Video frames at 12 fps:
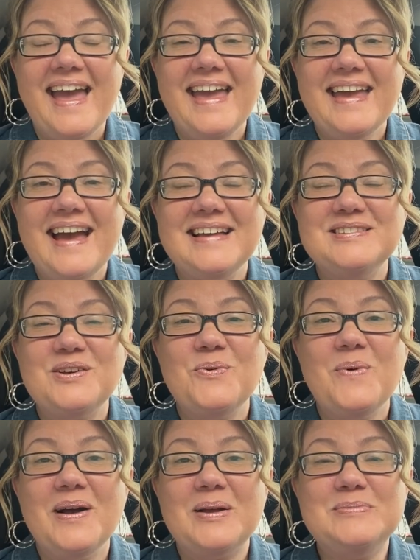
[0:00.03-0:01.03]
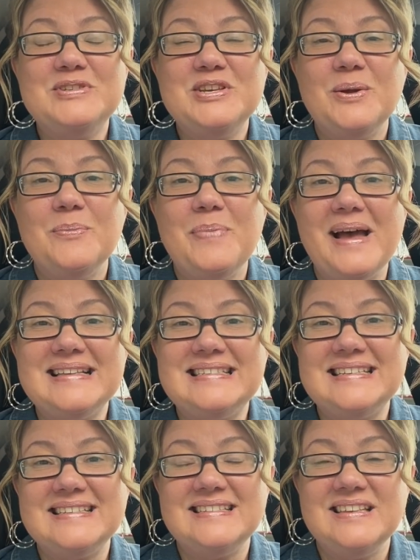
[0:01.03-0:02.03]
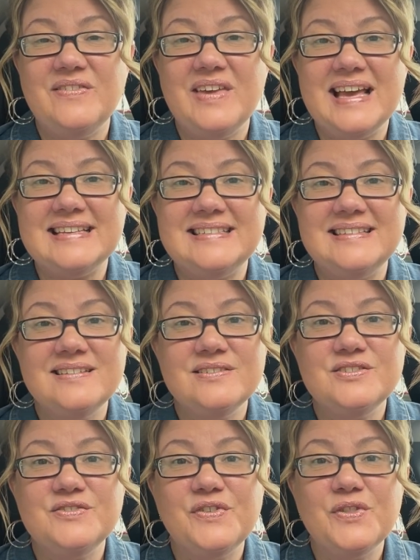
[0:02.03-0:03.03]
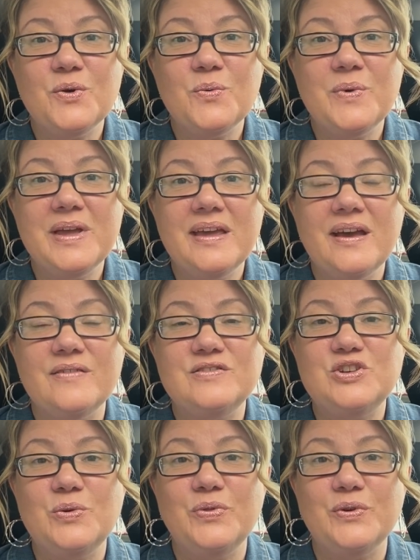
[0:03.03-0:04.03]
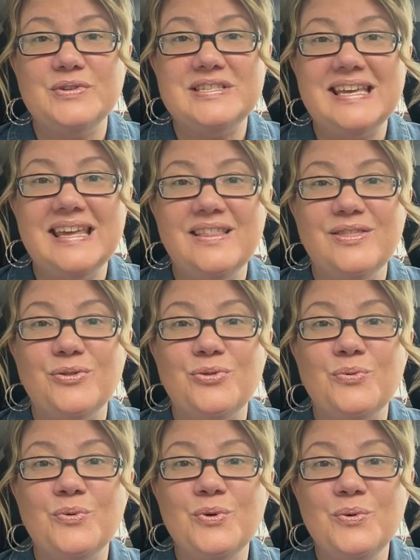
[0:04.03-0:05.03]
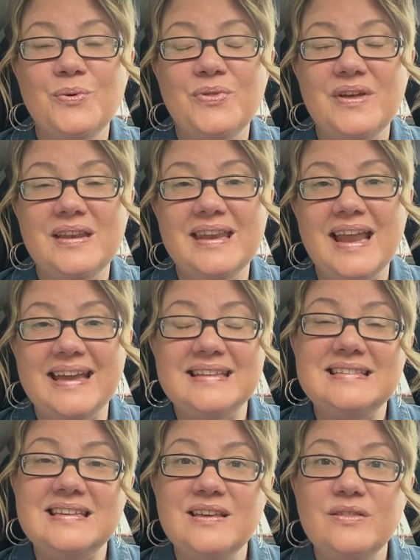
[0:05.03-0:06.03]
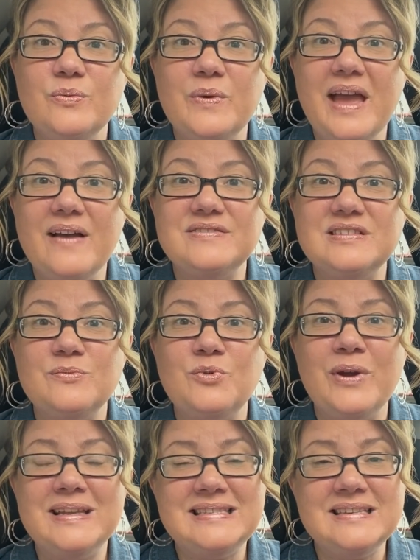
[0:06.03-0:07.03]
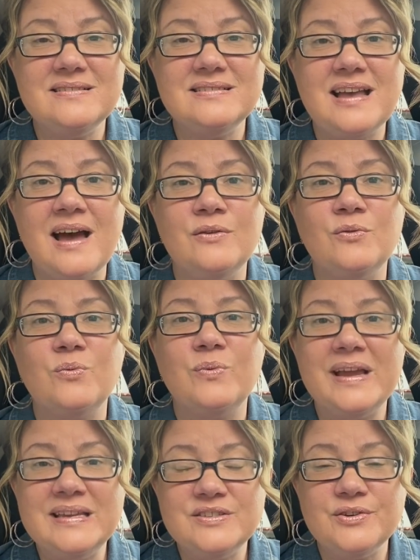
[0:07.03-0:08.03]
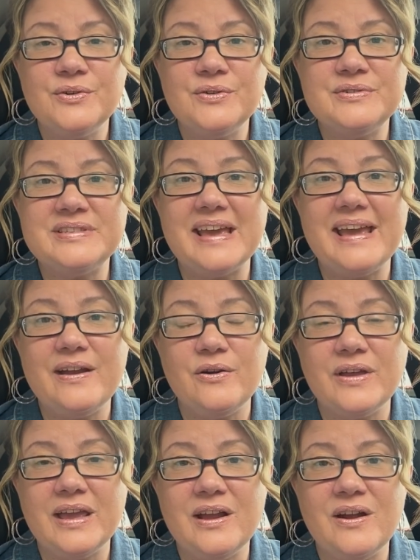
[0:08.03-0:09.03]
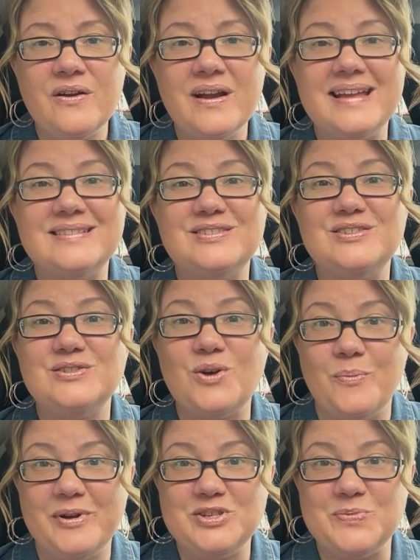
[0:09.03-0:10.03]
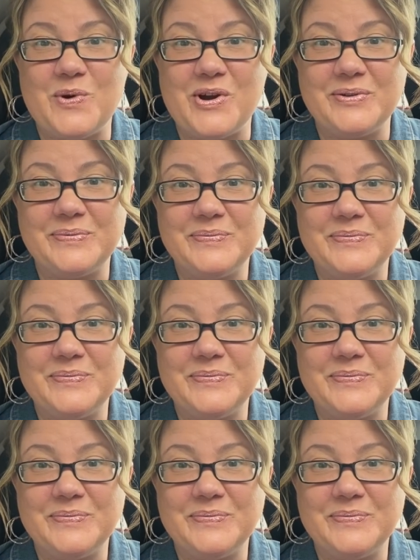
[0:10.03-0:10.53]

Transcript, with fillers: Hey guys, welcome to your best CVS deals for the week of June 13th through the 19th. We have some great deals on razors, hair care, and so much more.